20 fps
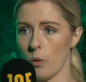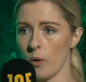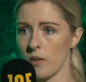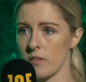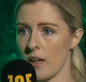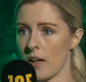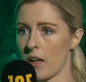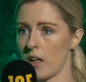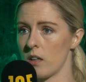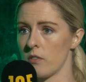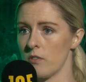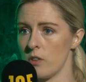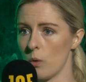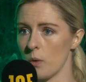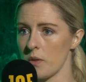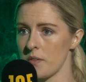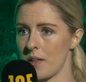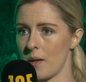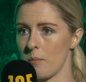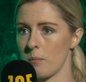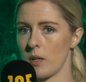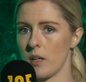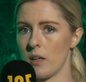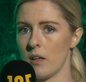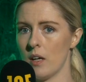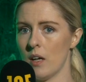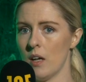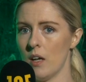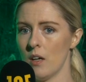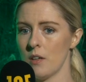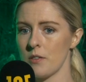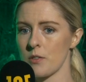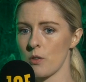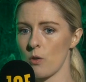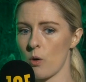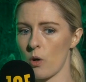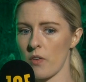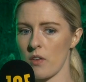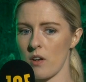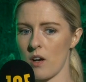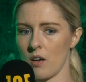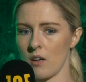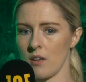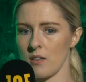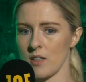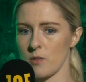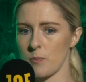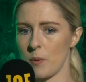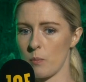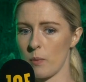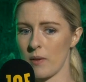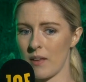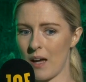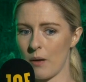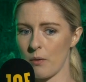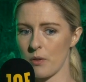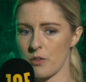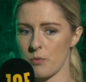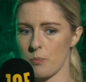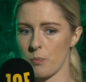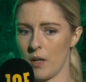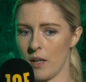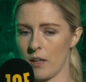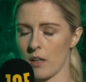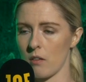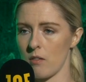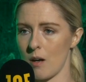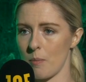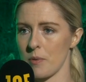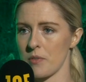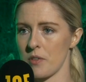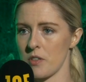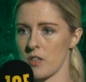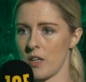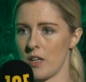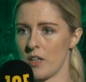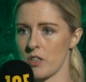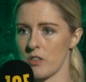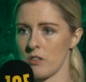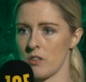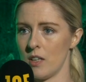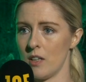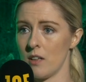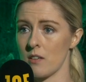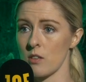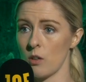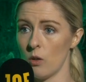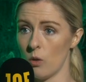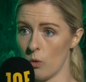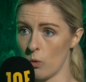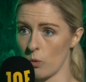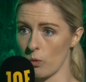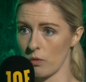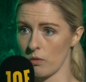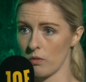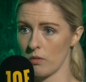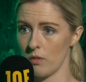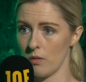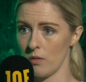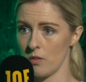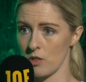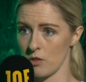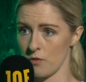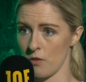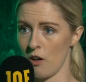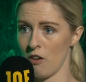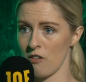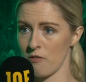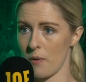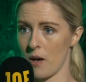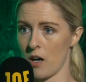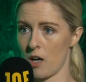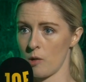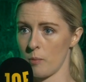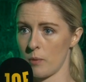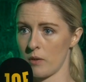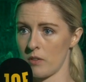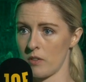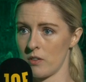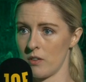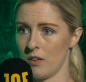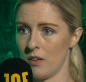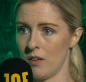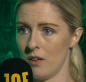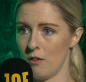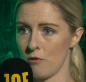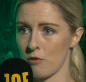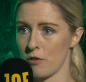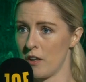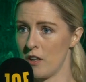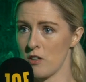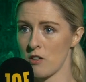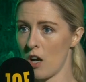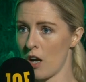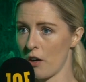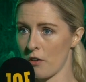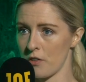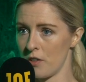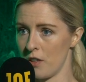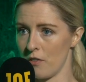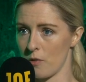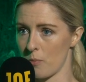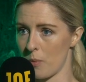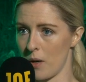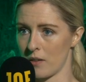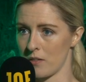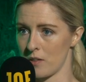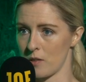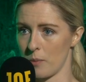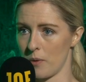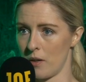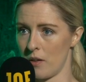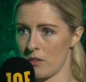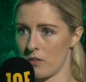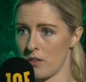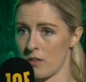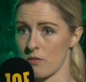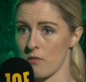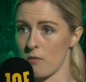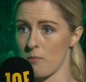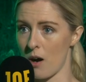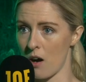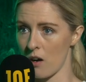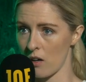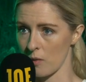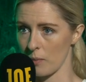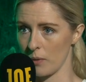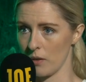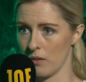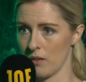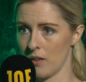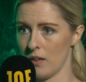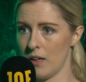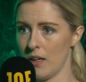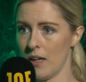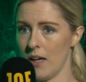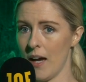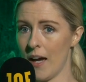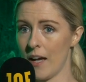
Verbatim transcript: No executive, no assembly. So Northern Ireland has been without political representation in its own devolved parliament for the entirety of the Brexit debate. It's mm. remarkable mm.